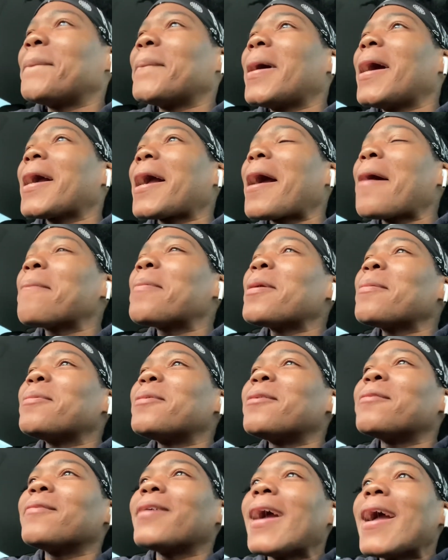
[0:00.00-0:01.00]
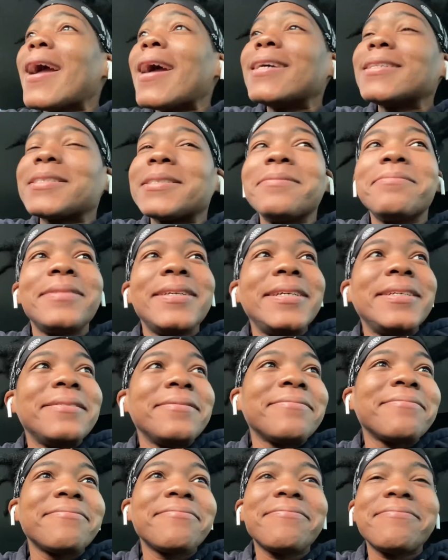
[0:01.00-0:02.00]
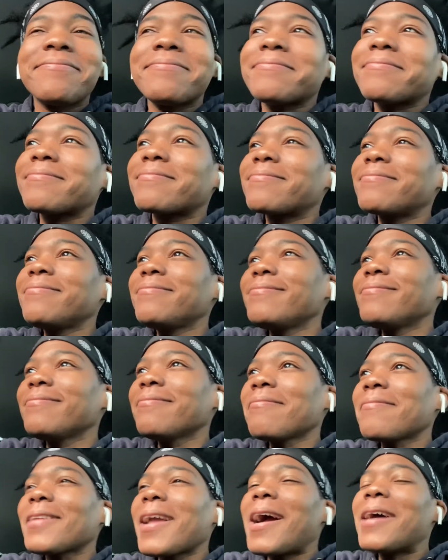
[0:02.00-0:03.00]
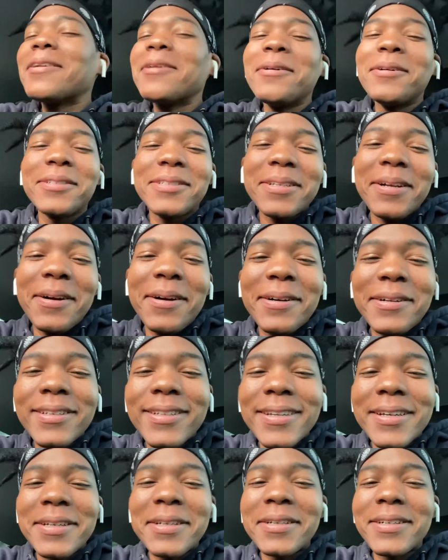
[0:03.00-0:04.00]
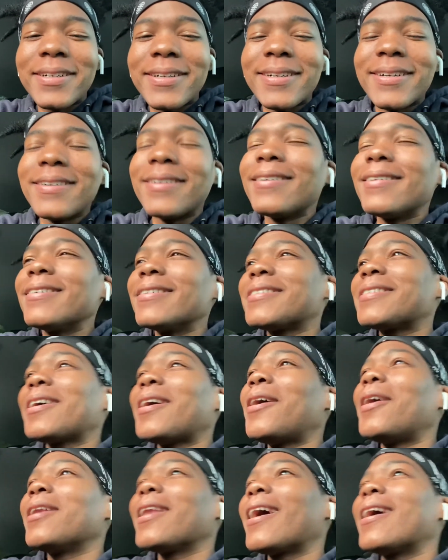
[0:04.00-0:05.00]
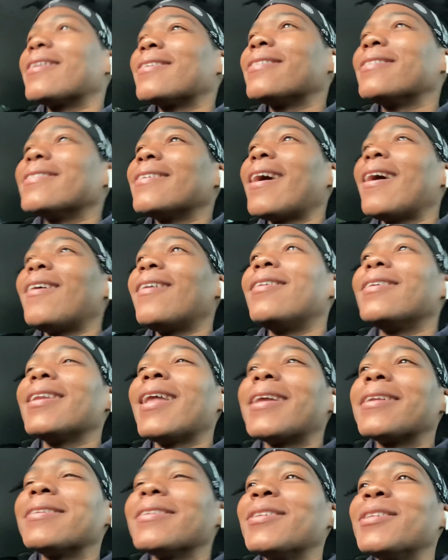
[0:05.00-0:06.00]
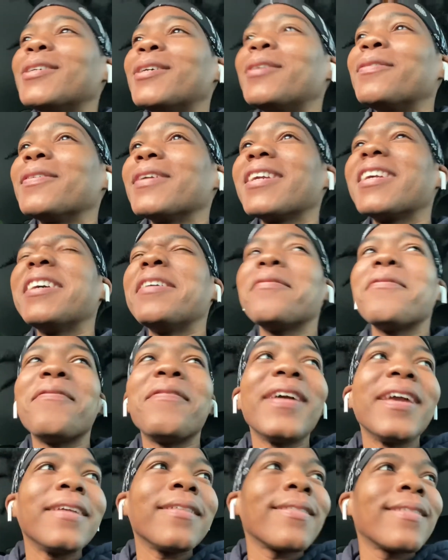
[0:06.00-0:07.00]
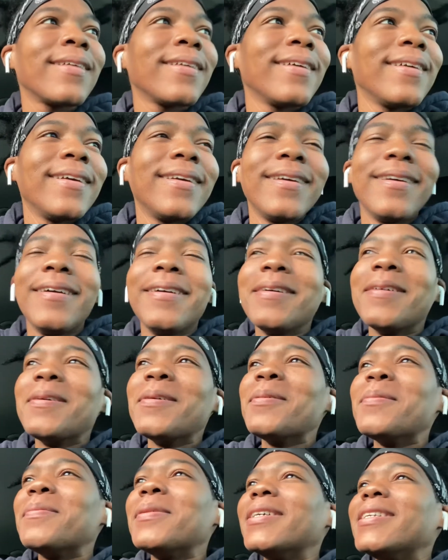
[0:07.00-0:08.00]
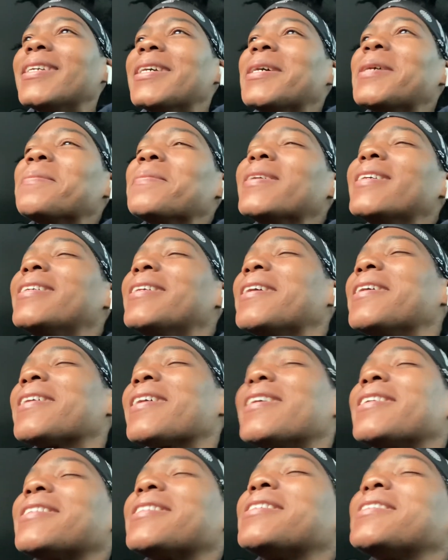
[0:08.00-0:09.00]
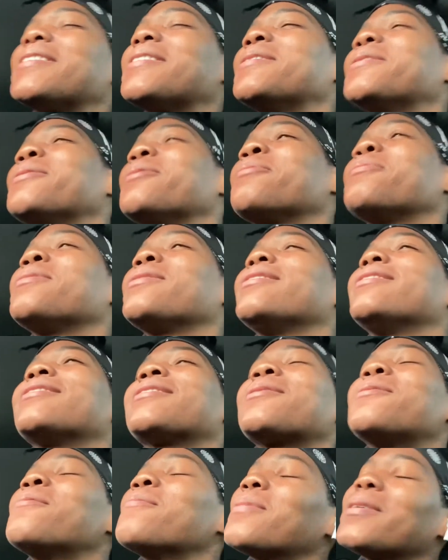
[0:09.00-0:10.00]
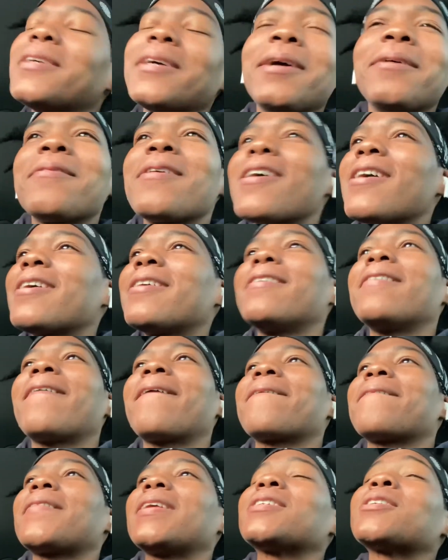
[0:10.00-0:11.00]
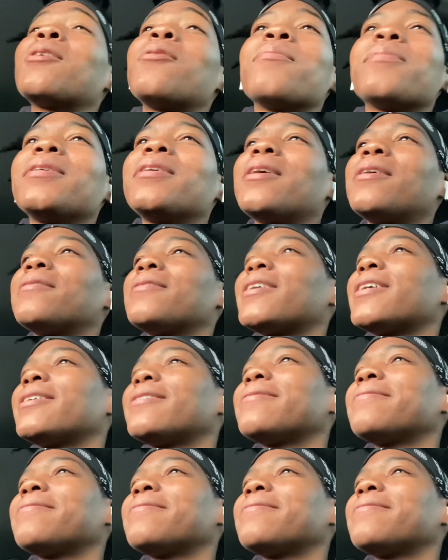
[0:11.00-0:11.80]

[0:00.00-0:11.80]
I got people harassing me. I know it's all in good. Uh, it's all a lot of all out of love and good faith. But yeah, man, y'all got to chill, bro. It's gonna be all right. It's gonna be all right.